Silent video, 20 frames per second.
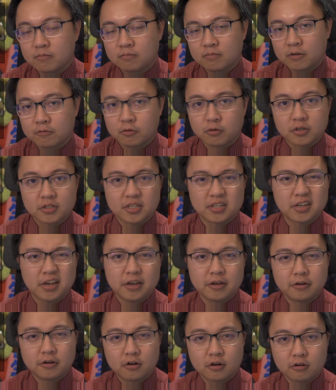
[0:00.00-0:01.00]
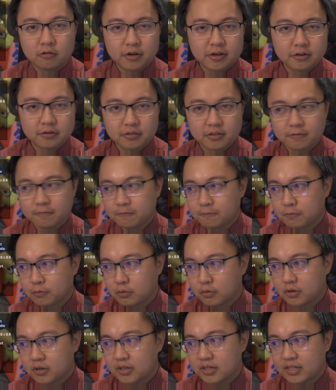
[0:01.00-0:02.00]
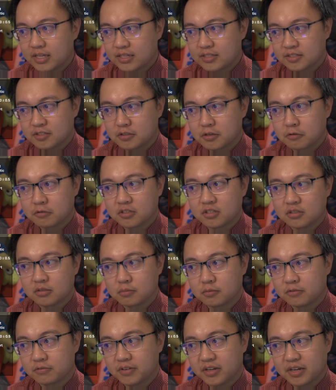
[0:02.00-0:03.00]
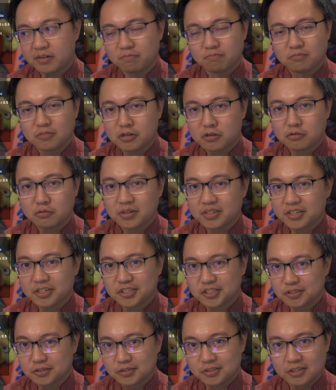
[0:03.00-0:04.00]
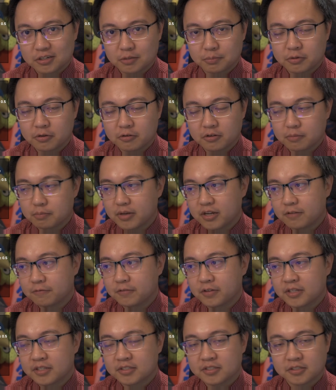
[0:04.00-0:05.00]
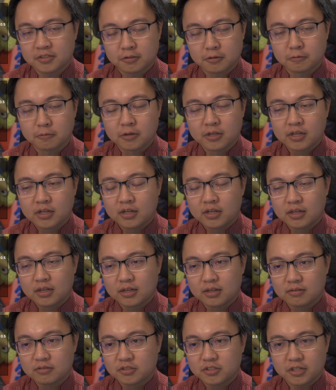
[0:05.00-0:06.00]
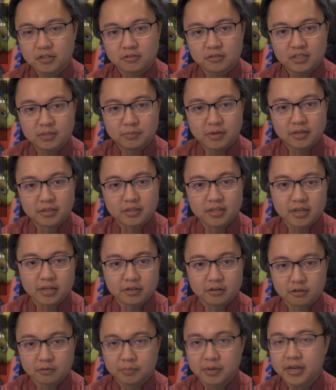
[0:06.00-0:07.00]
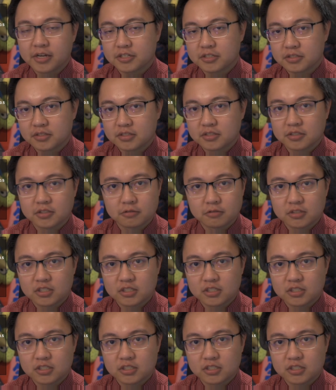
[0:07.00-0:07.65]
Of course, an INR greater than 4 is known to provide no additional therapeutic benefit, so generally by then your patient is going to